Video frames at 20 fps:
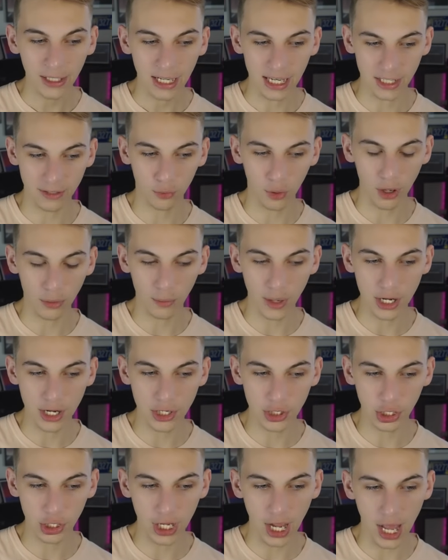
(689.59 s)
The Front Range
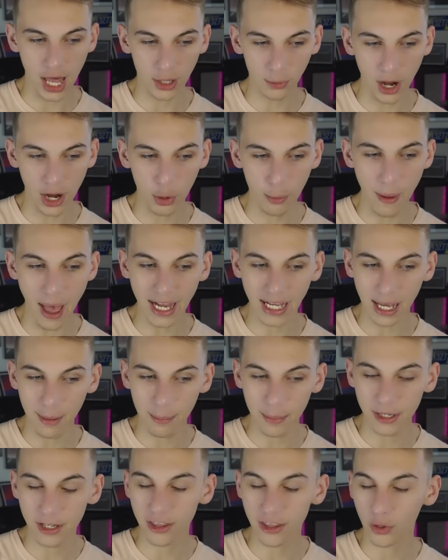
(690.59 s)
of Colorado back up
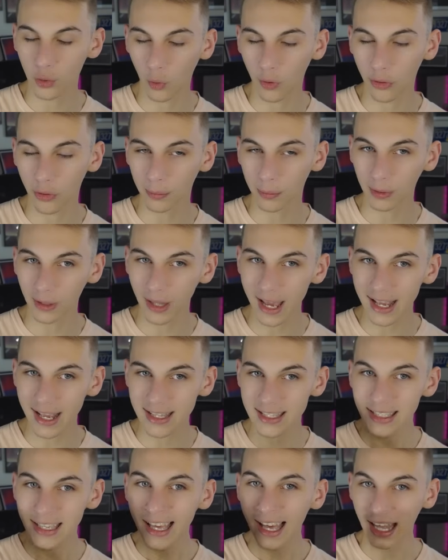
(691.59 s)
into the northern
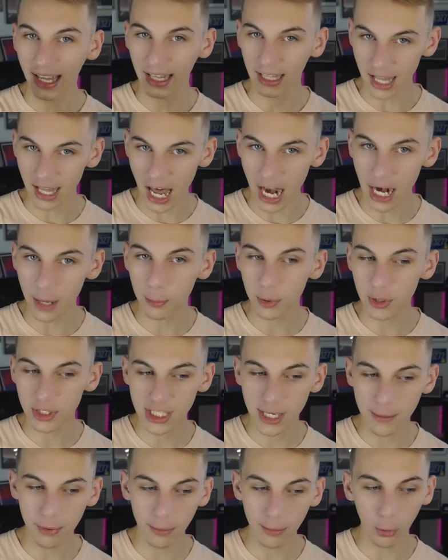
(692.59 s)
plains. A lot of
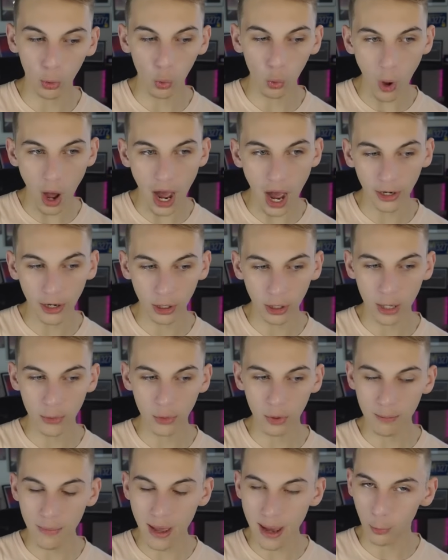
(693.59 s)
precipitable water. And
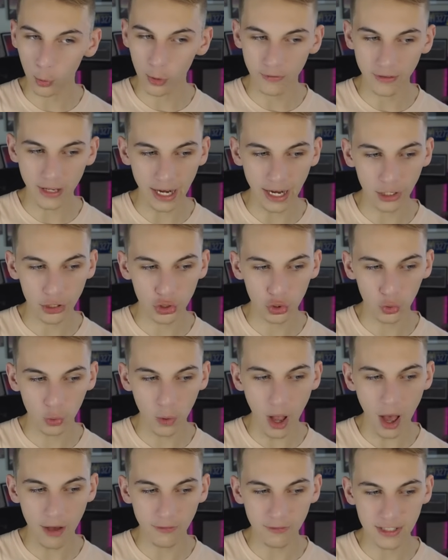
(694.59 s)
remember, we've got a
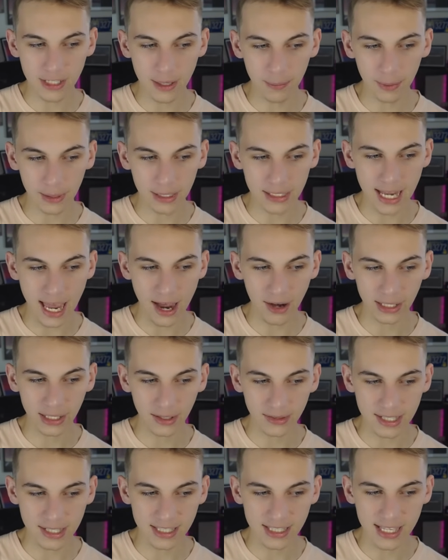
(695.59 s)
trough dipping down here at
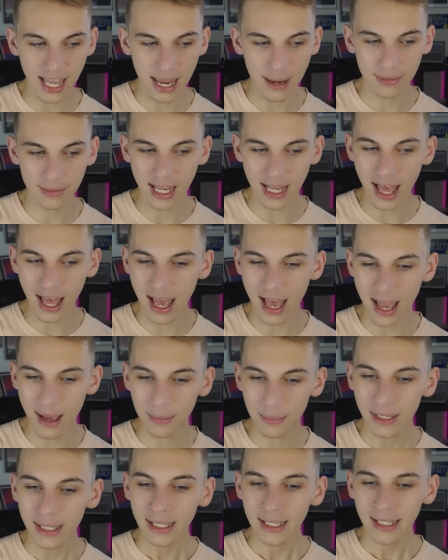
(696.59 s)
the same time.
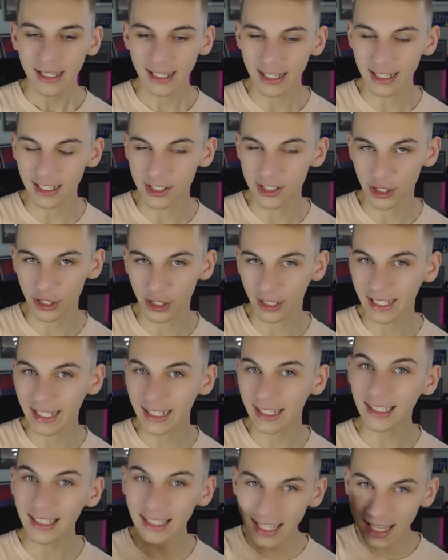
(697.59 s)
So you're going to
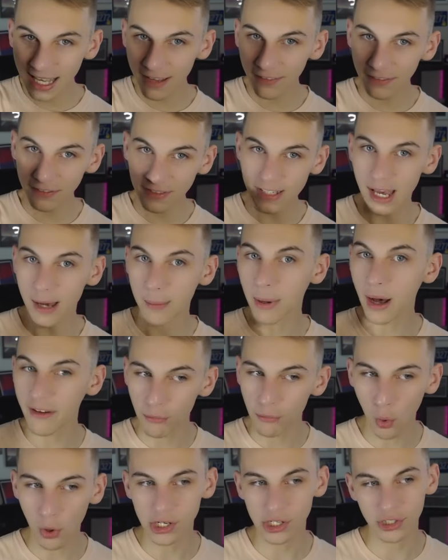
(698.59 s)
get lift above
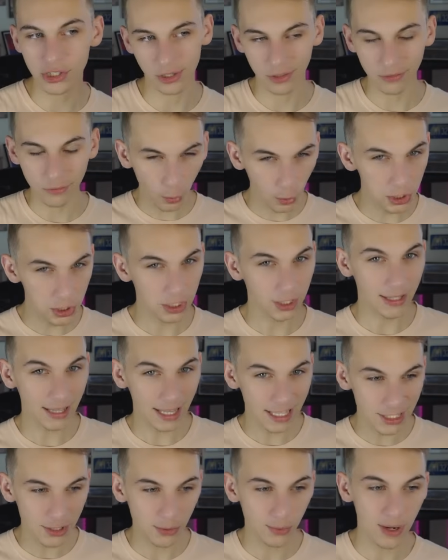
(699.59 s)
moisture. Unfortunately,
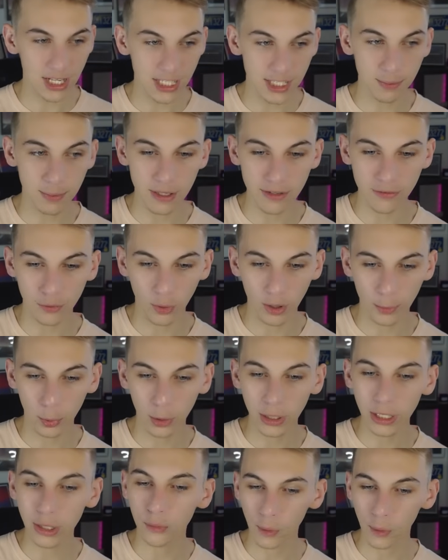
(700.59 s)
that's a recipe for a
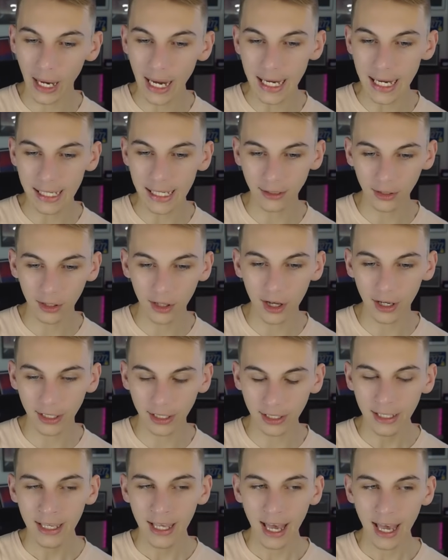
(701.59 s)
pretty rainy look.
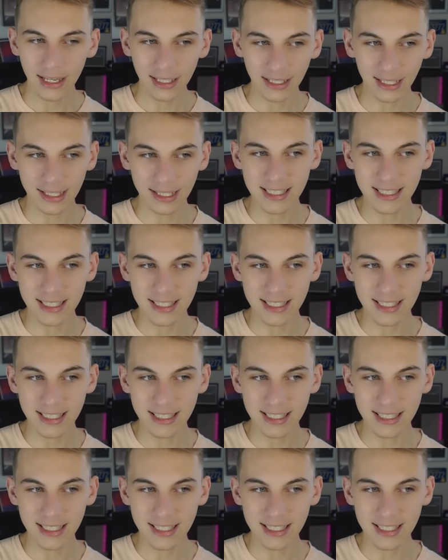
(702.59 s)
And you can